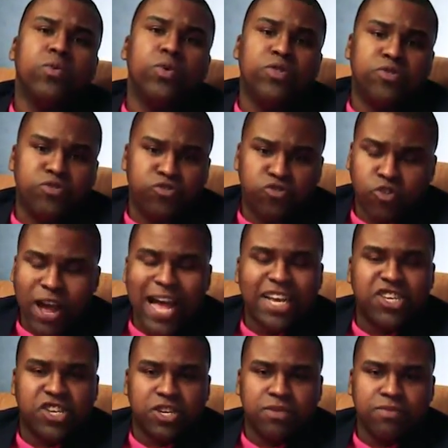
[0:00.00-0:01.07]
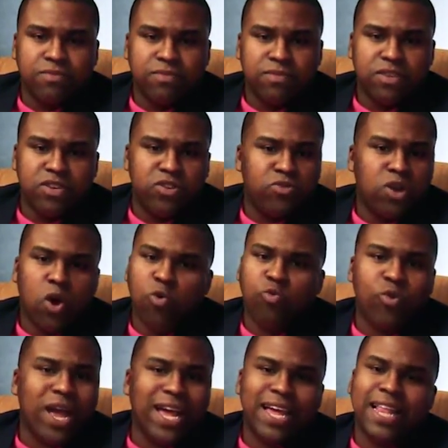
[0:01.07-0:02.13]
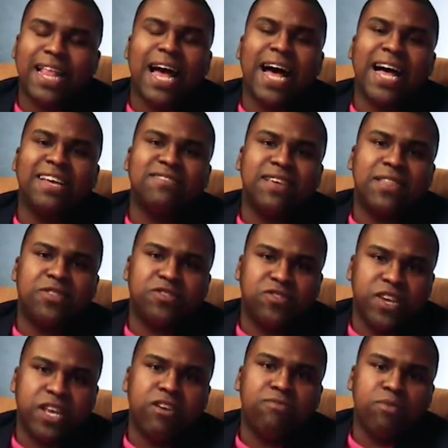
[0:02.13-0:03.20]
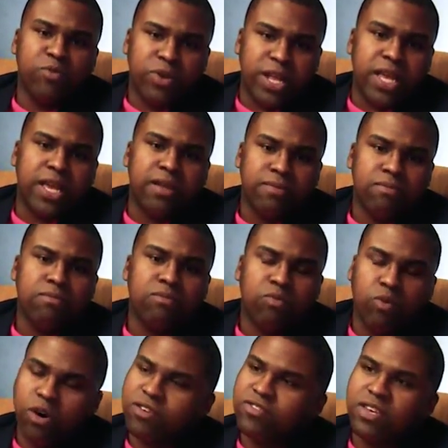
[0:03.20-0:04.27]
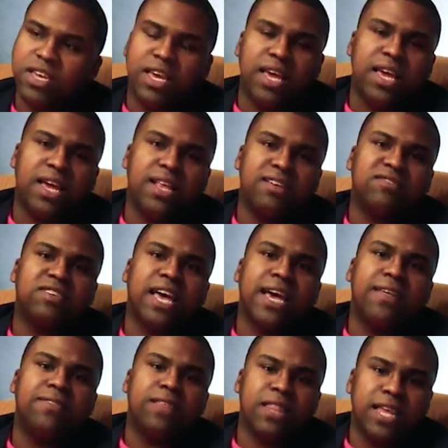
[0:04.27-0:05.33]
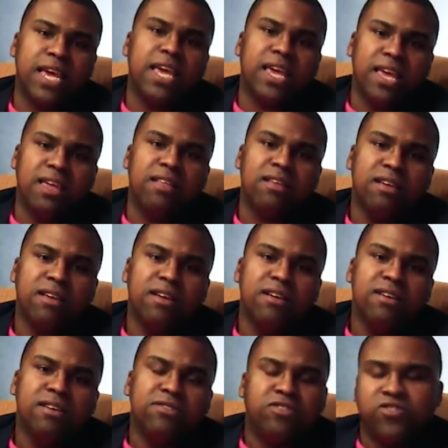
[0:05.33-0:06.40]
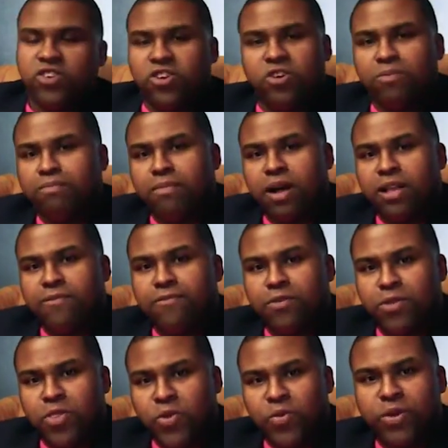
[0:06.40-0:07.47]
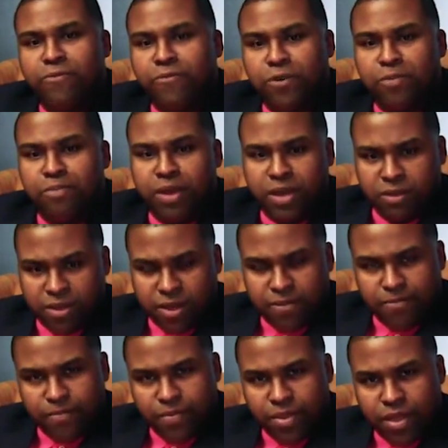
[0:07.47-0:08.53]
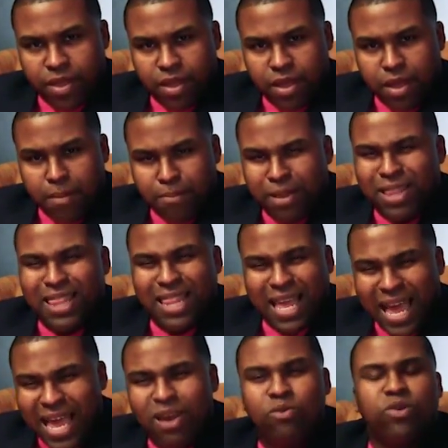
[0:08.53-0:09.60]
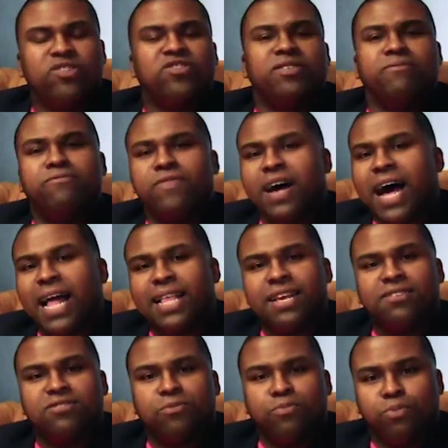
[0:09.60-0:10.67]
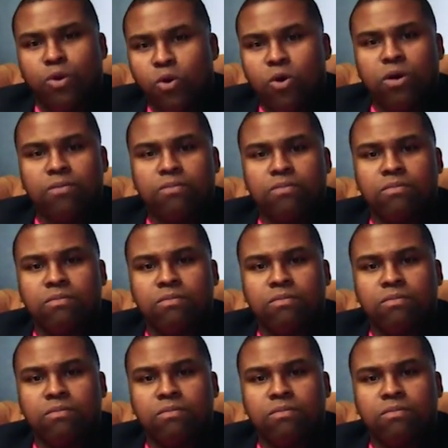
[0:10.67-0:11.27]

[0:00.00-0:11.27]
With distraction, you don't recognize that the city of Meridian, once again, has taken the lead to secure money for the 3-foot building, but languished in finding support